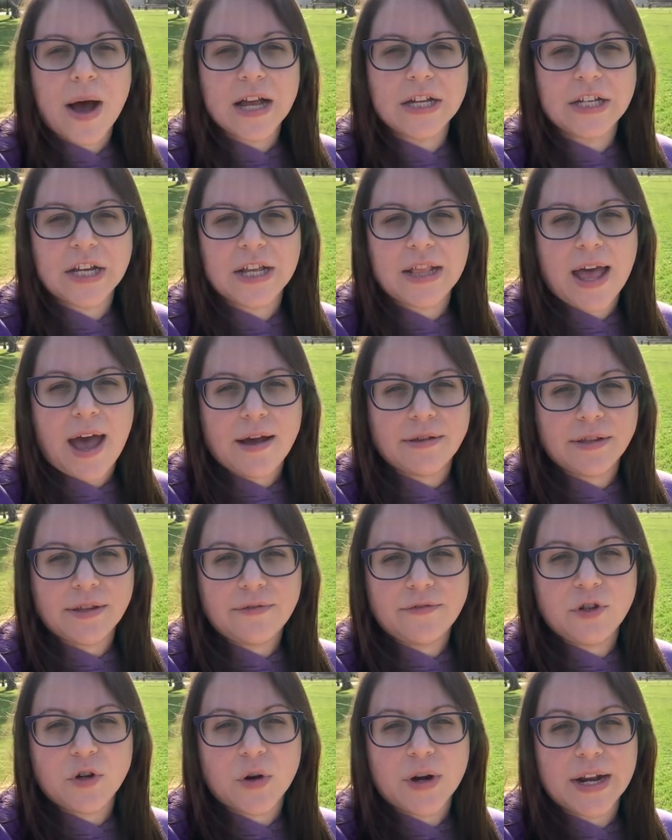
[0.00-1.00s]
watching the House
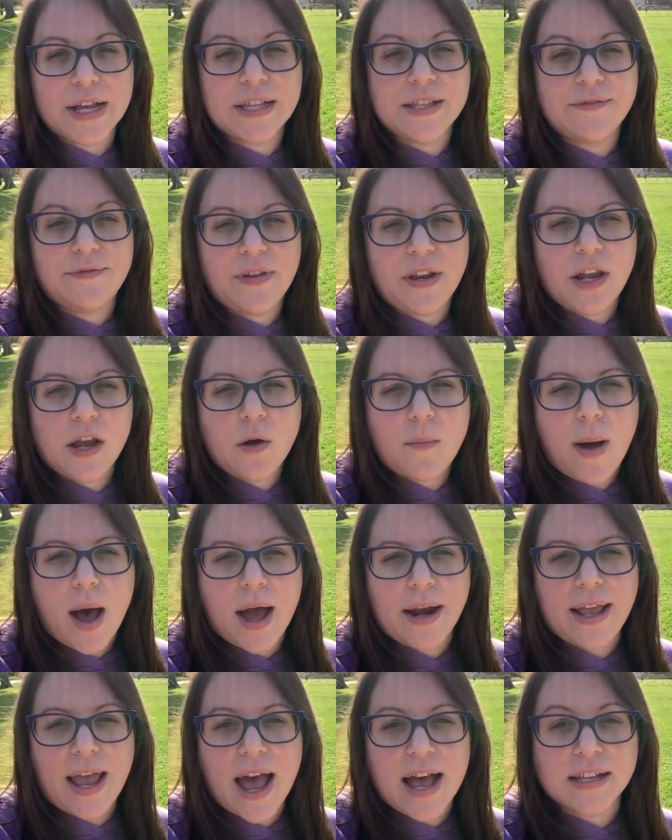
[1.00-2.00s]
of Jordan's video
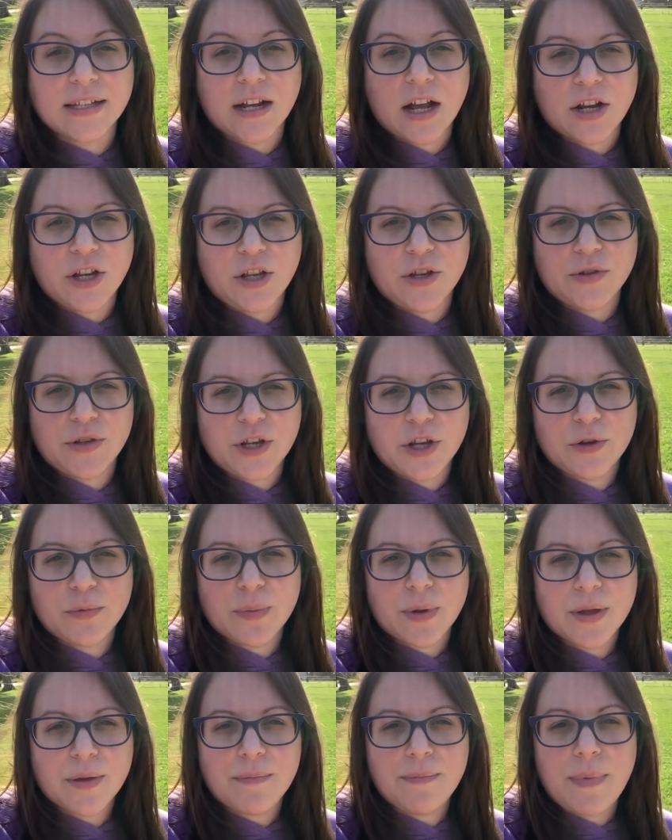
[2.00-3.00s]
podcast on YouTube.
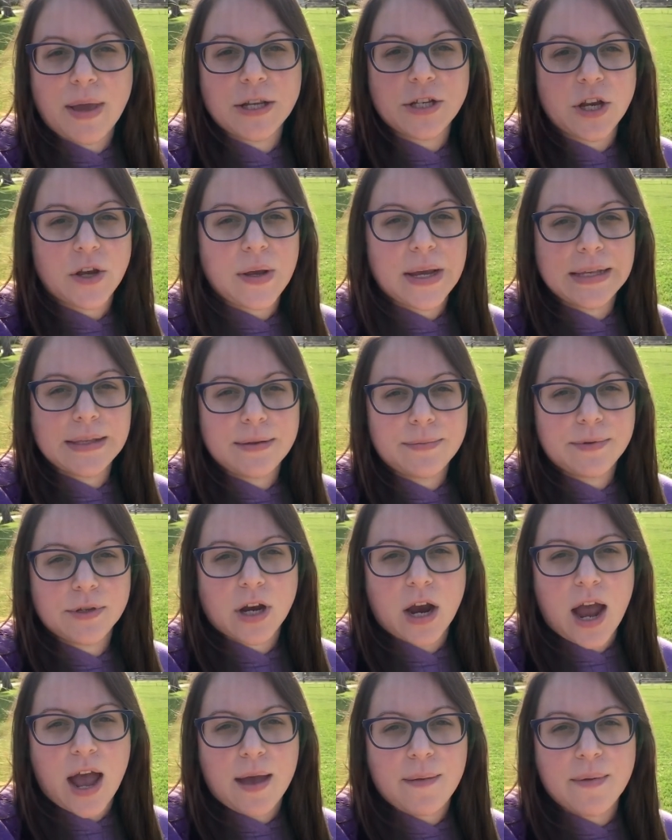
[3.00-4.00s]
Make sure you hit
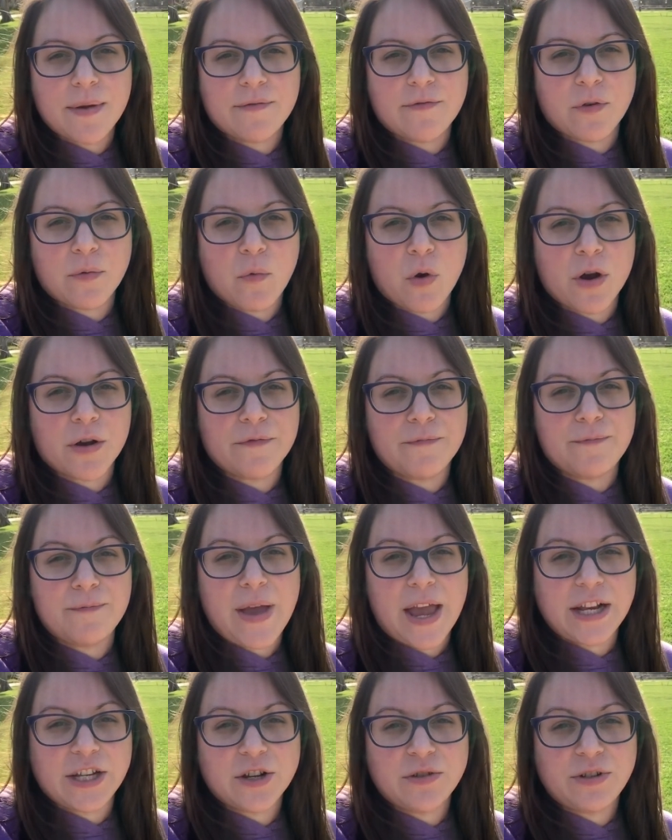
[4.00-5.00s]
subscribe for more
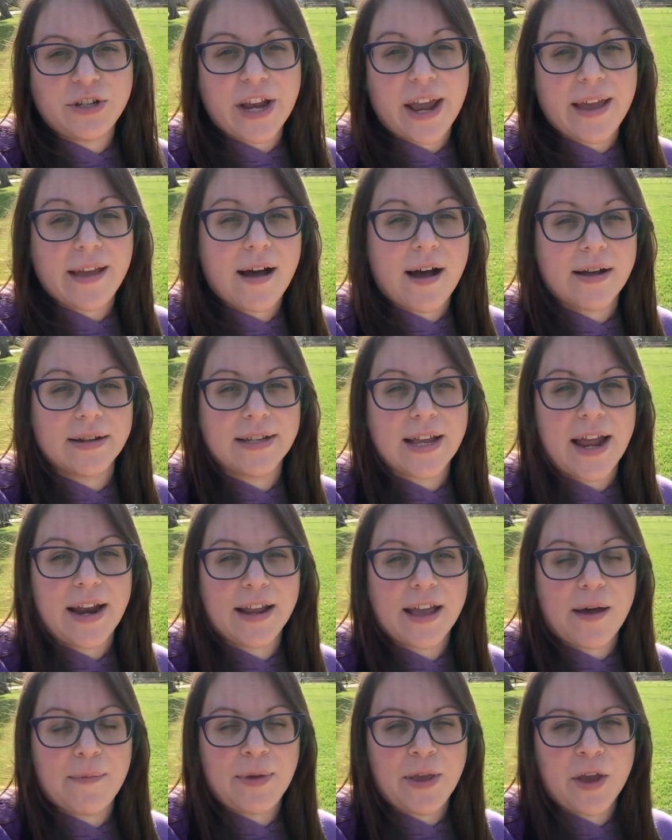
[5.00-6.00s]
HOJ
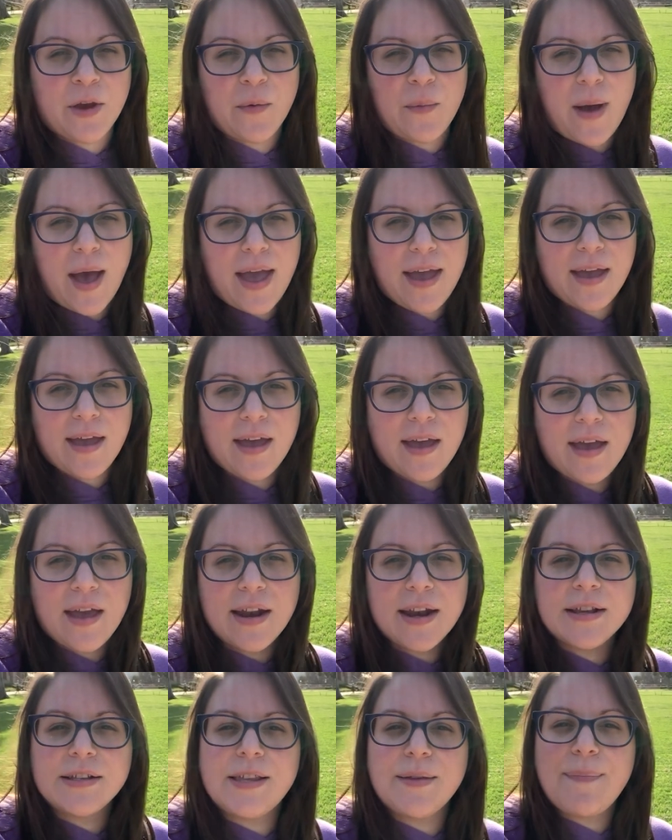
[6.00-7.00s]
content coming your way.
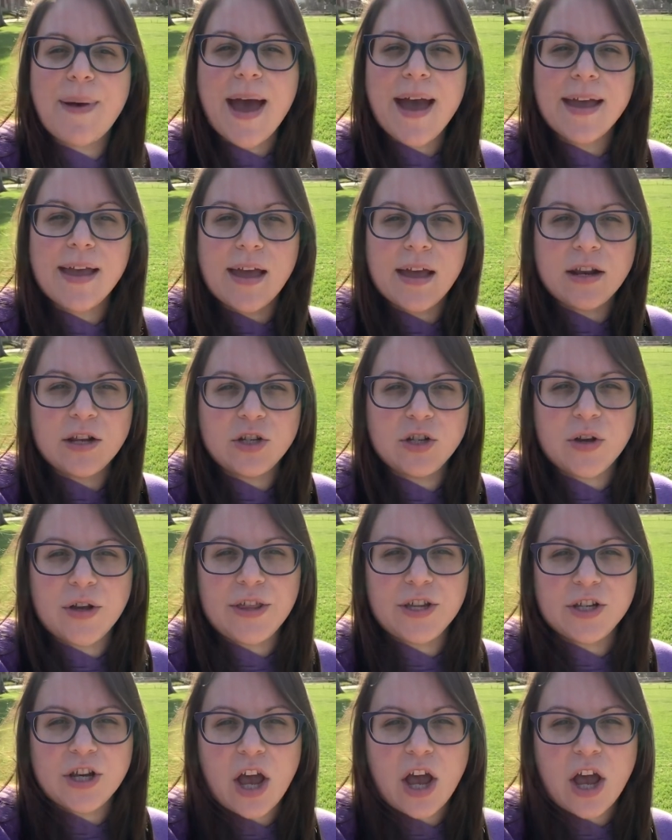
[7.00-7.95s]
Now sit back and enjoy the